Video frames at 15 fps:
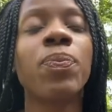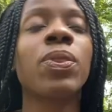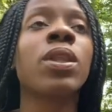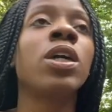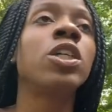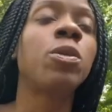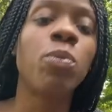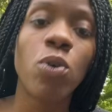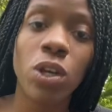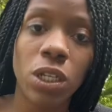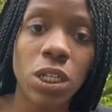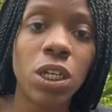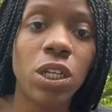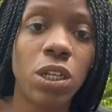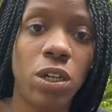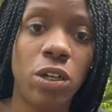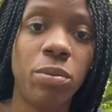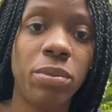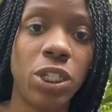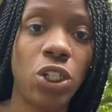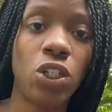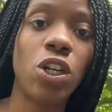spoiler alert,
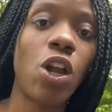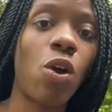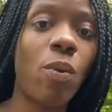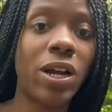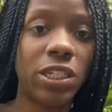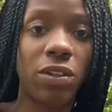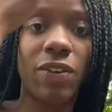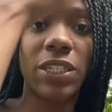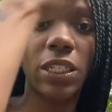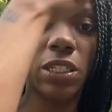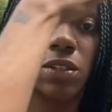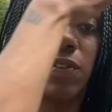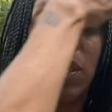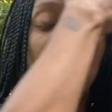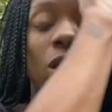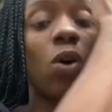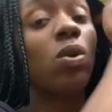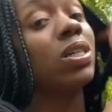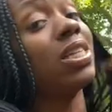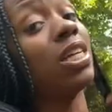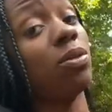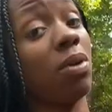make sure y'all don't watch the rest of this video because
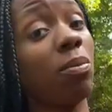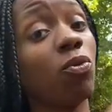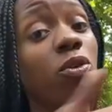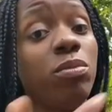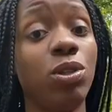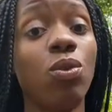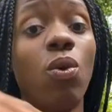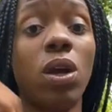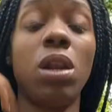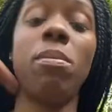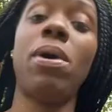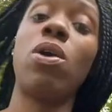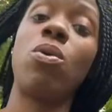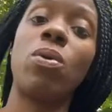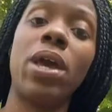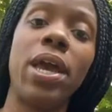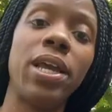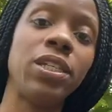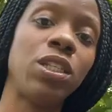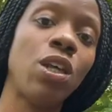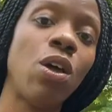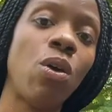that's what I'm going to be talking about, okay?
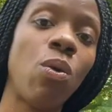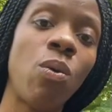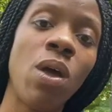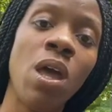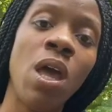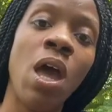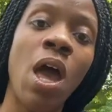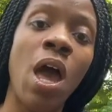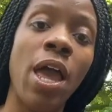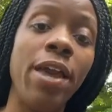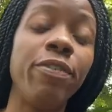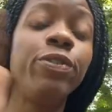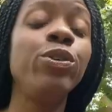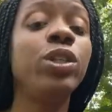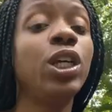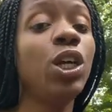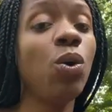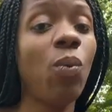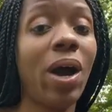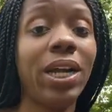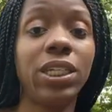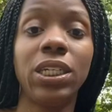So if you did
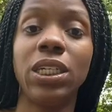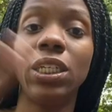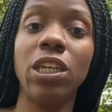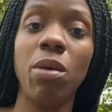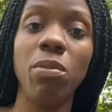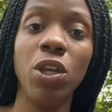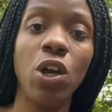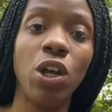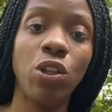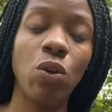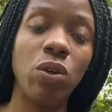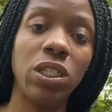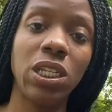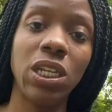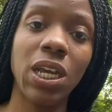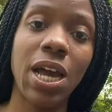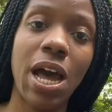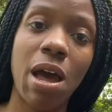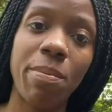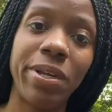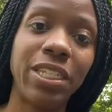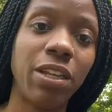watch it, tell me your thoughts in the
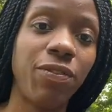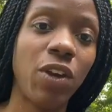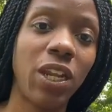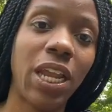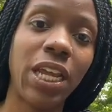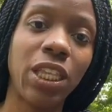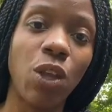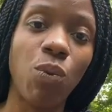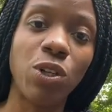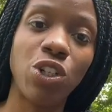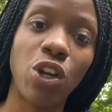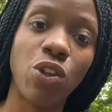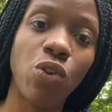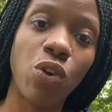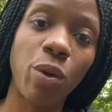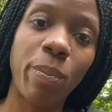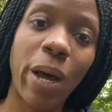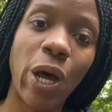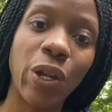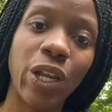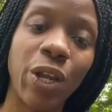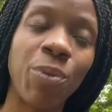comments. If y'all liked it, what y'all thought
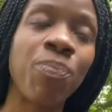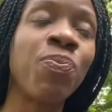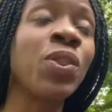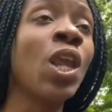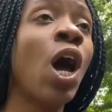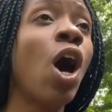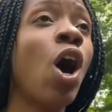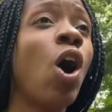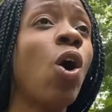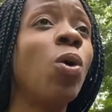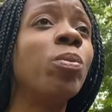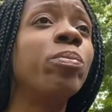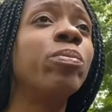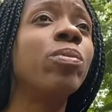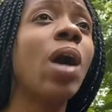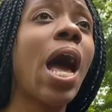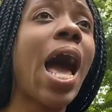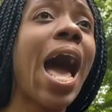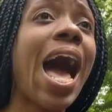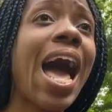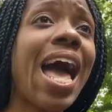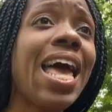about it.
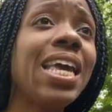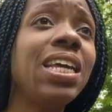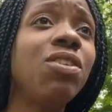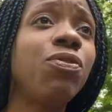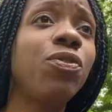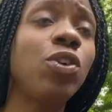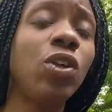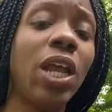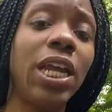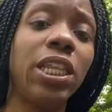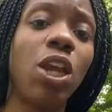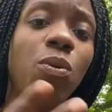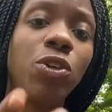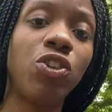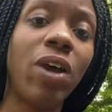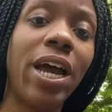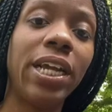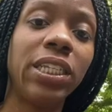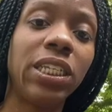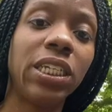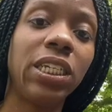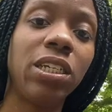I feel like they were trying
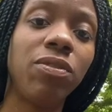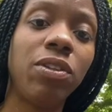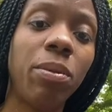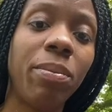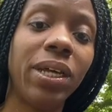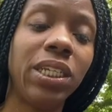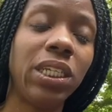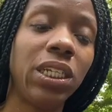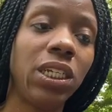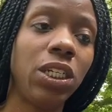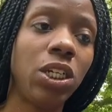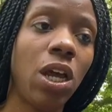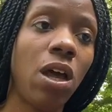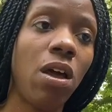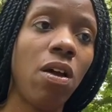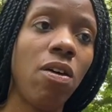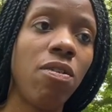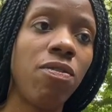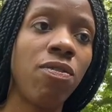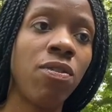to give the message of,